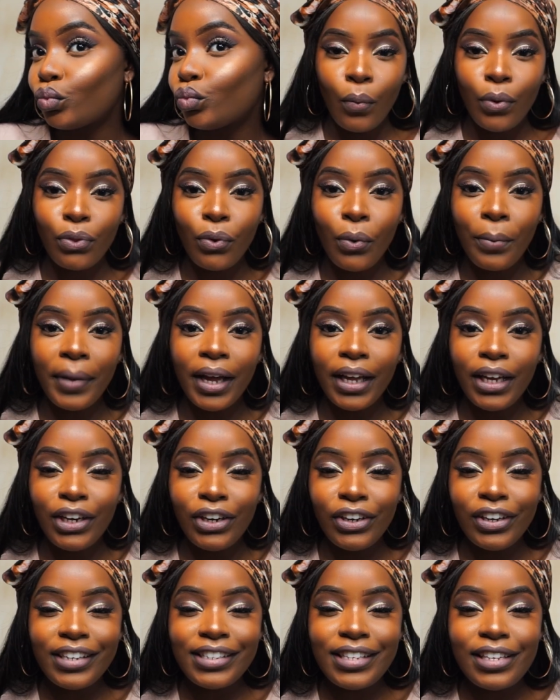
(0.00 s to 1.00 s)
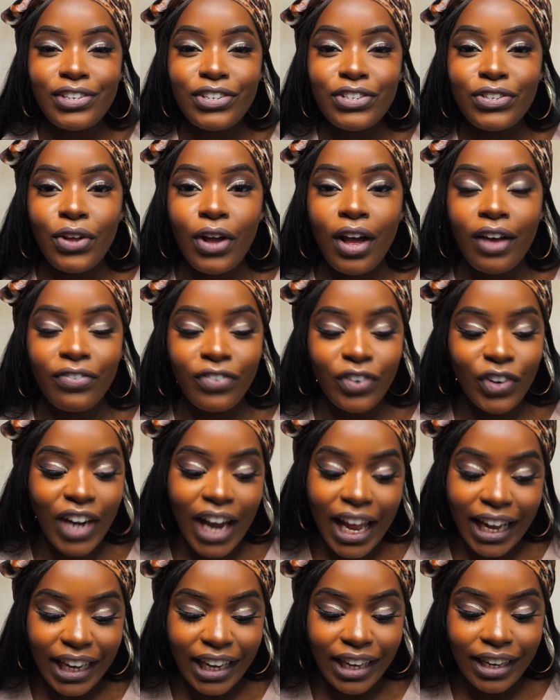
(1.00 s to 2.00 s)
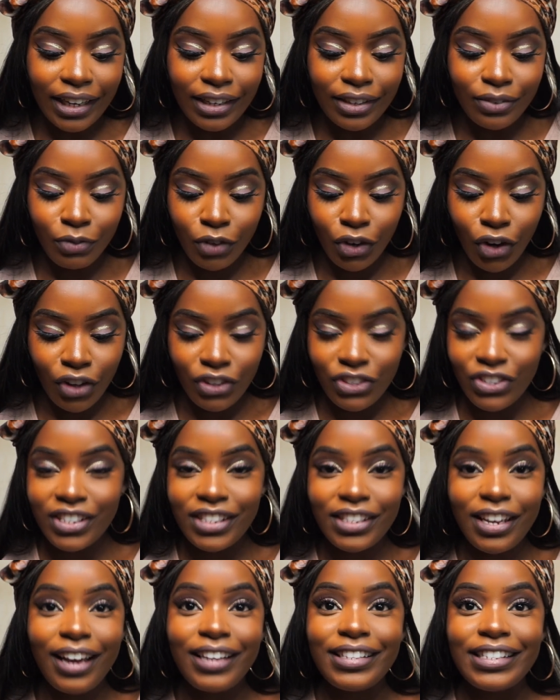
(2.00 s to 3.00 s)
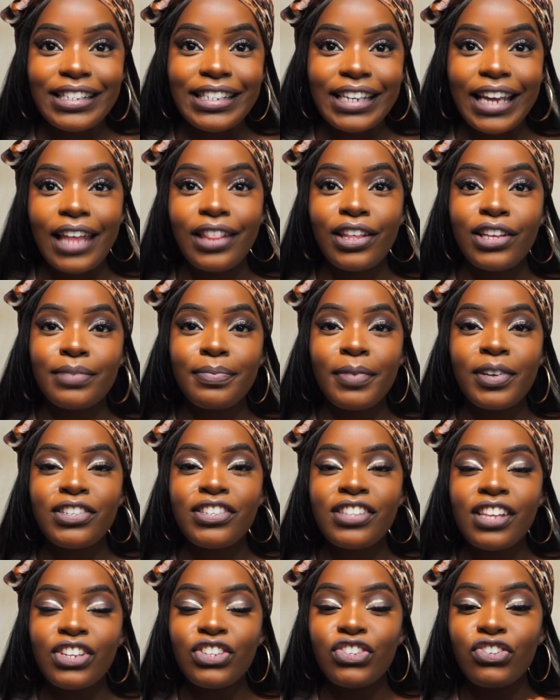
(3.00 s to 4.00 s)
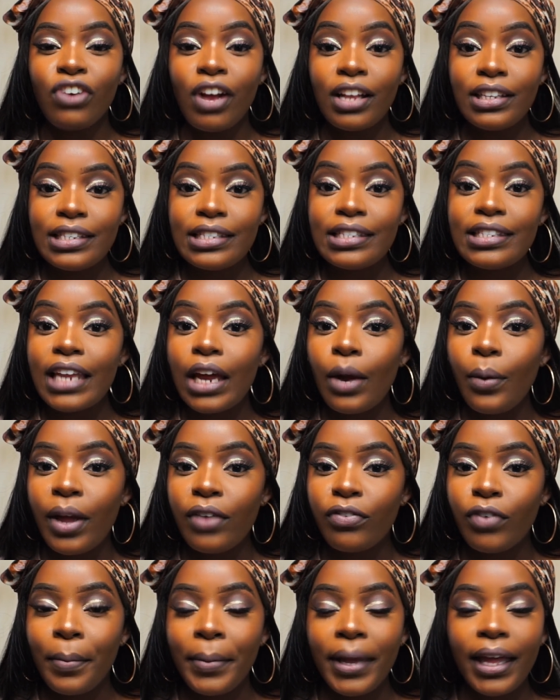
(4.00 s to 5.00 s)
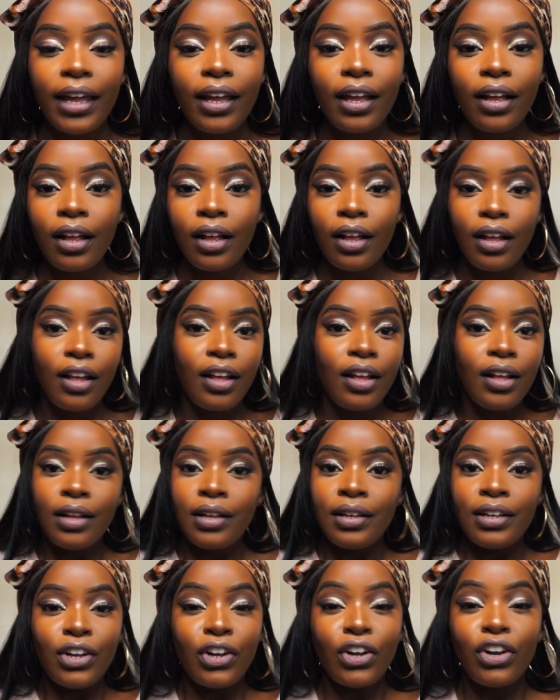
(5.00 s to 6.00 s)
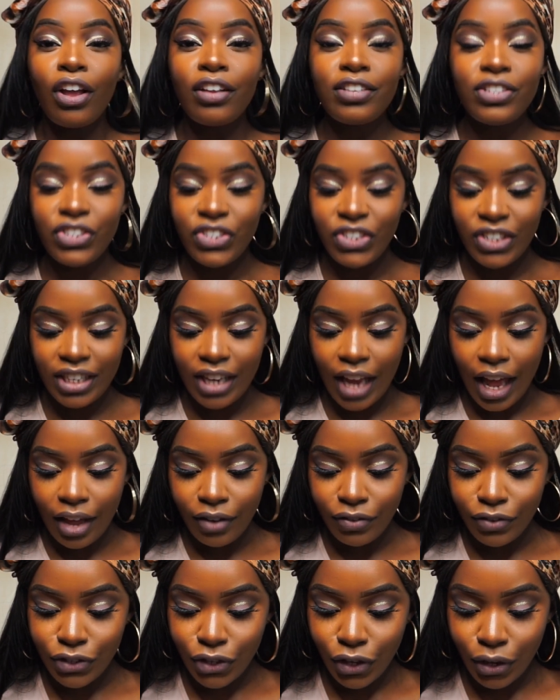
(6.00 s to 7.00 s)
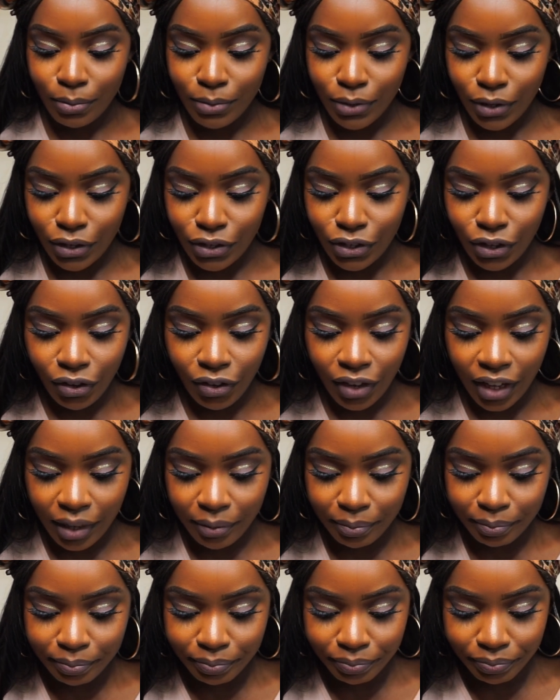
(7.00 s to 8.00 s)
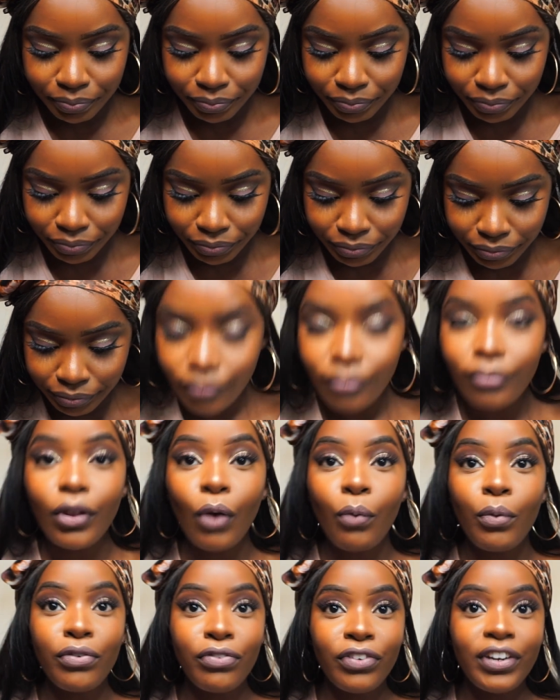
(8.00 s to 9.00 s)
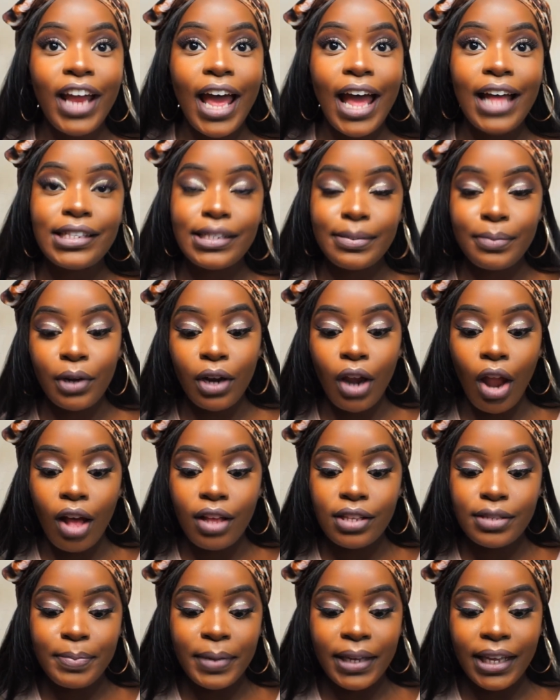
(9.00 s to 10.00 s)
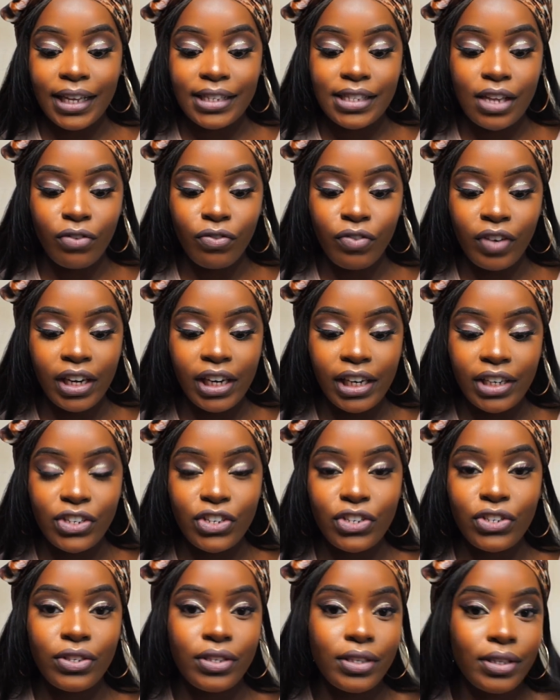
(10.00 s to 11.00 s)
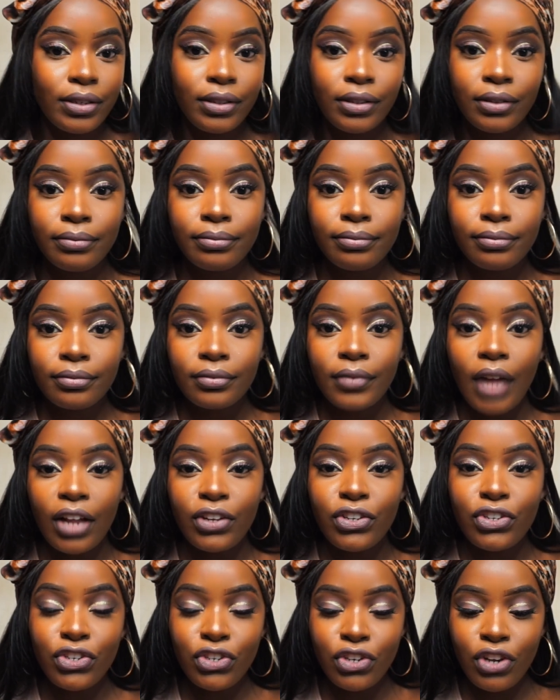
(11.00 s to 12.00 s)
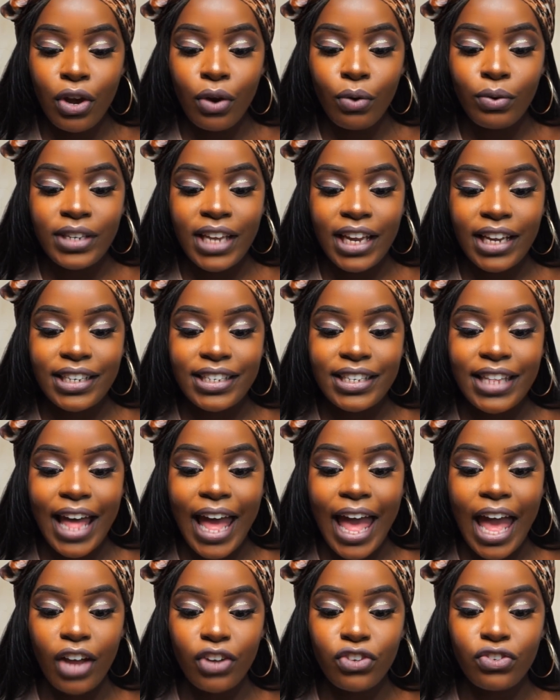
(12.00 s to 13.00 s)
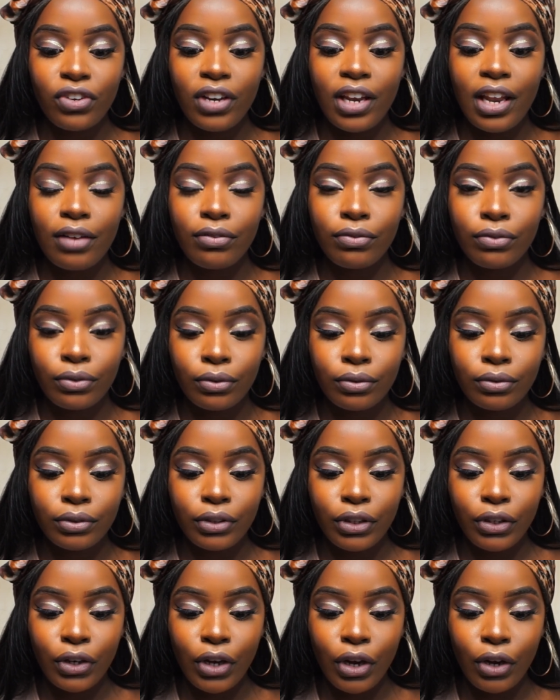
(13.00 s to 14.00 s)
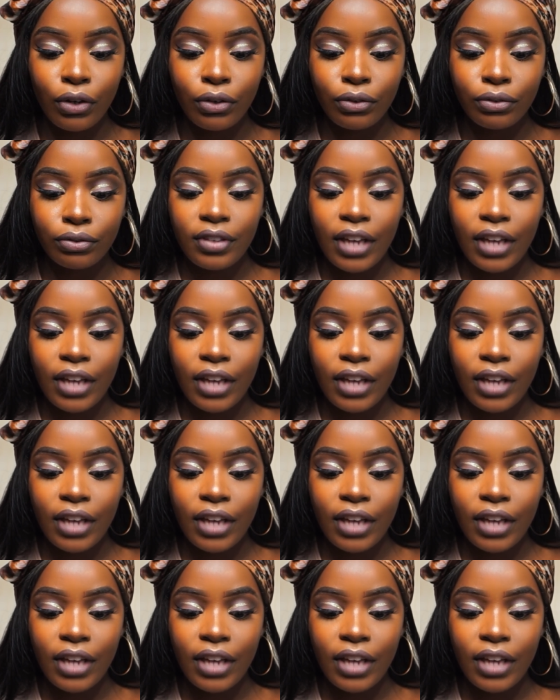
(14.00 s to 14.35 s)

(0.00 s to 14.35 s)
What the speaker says: with all my looks, I feel like gloss just ties it together. As much as I try to stay away from it, gloss is just life. So I'm so sorry. We're finna add some gloss because I just know it will take it to that extra level, you know?